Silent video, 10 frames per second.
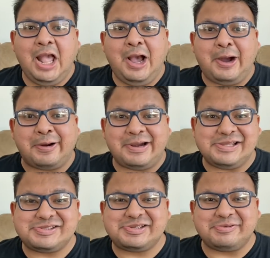All
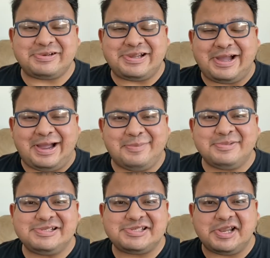right, so
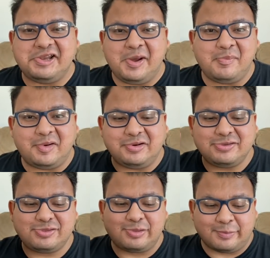comment
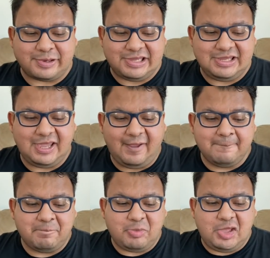number three.
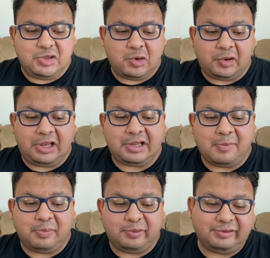You're like
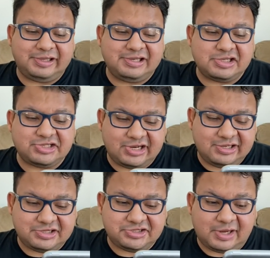a bull in a
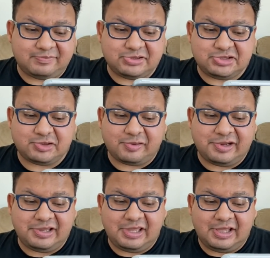china shop,
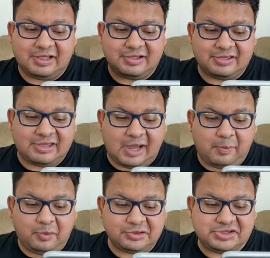destroying
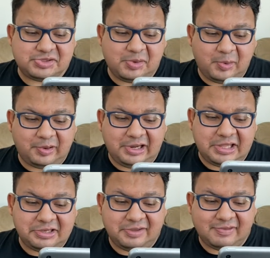that poor store
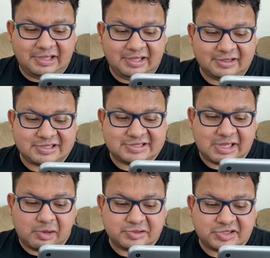and leaving the
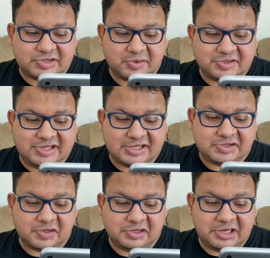sales
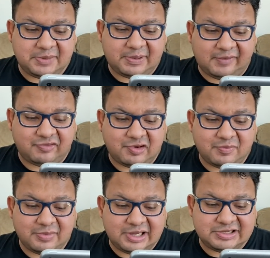associates to clean up after
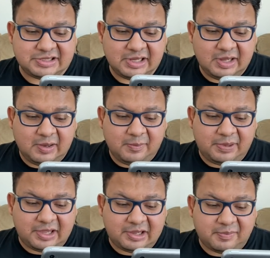your mess.
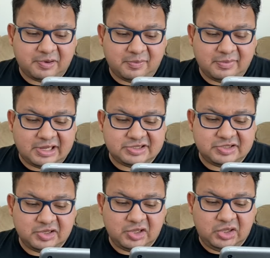Pick up your
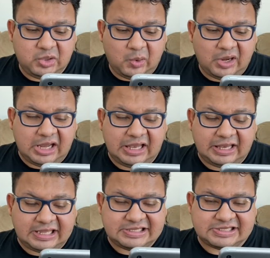mess. You're
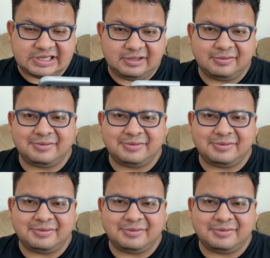lazy.